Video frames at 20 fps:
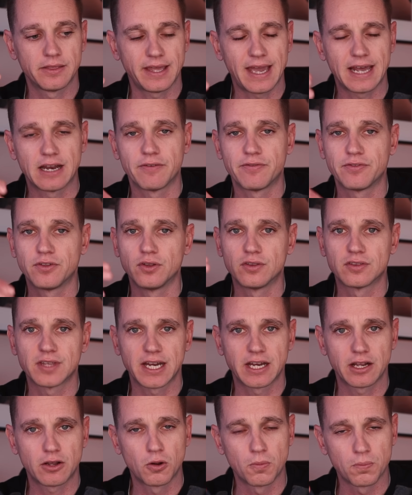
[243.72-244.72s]
They had a few
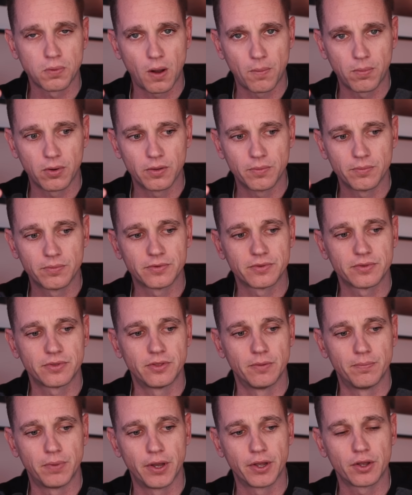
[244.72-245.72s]
technical problems.
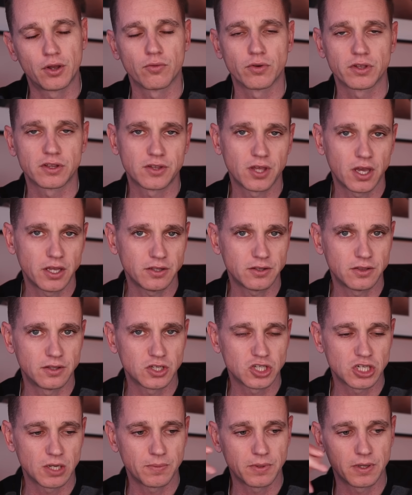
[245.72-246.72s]
The boat got returned to the
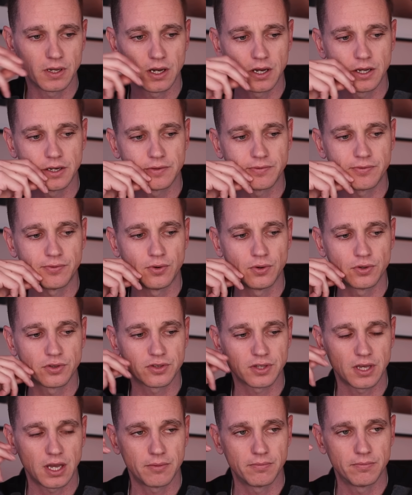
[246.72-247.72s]
shipyard for
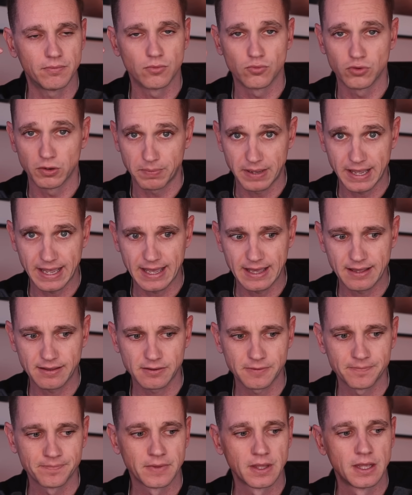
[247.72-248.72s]
some
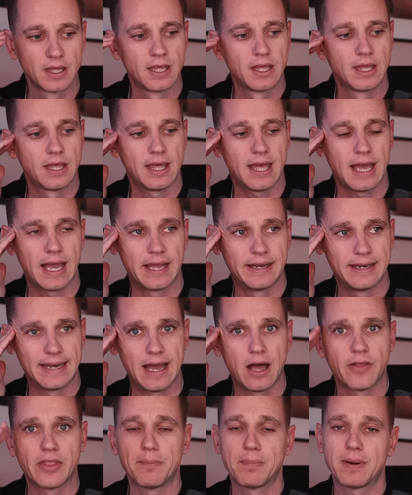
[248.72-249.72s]
repairs. And
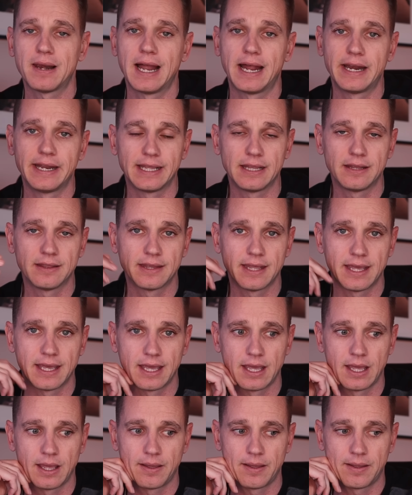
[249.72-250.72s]
now they're planning
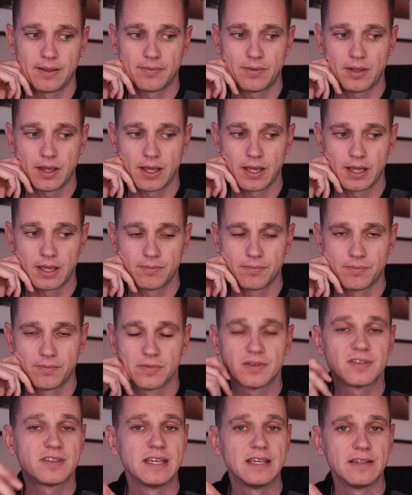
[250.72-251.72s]
their
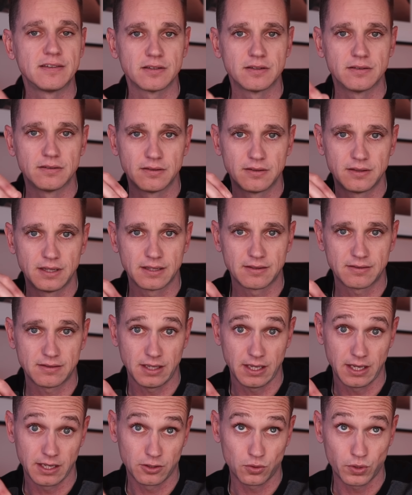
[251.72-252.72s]
season this
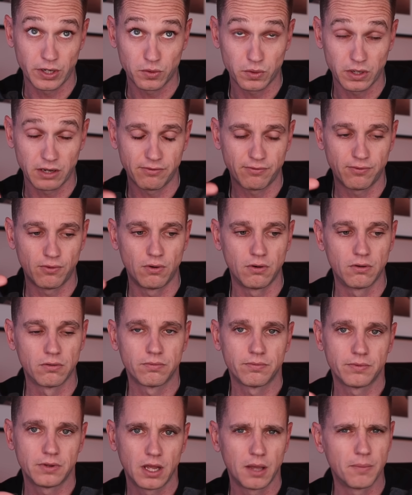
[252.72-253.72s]
year, 2024,
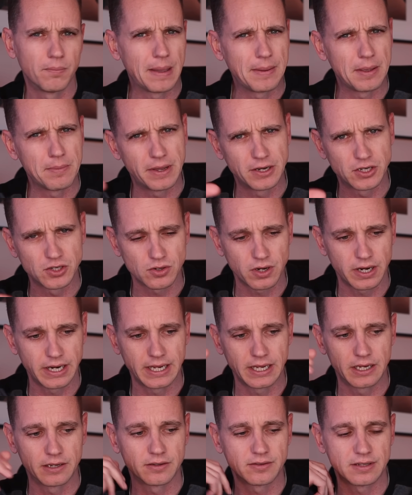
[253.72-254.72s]
you know, maybe
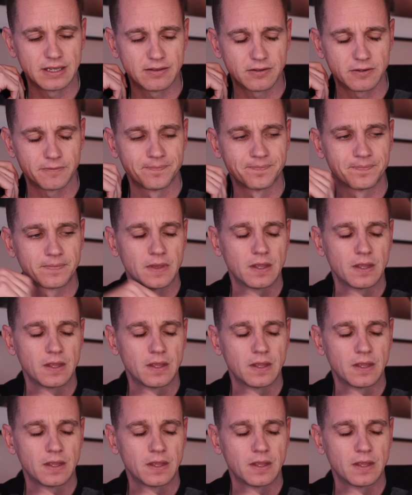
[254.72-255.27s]
Mediterranean season.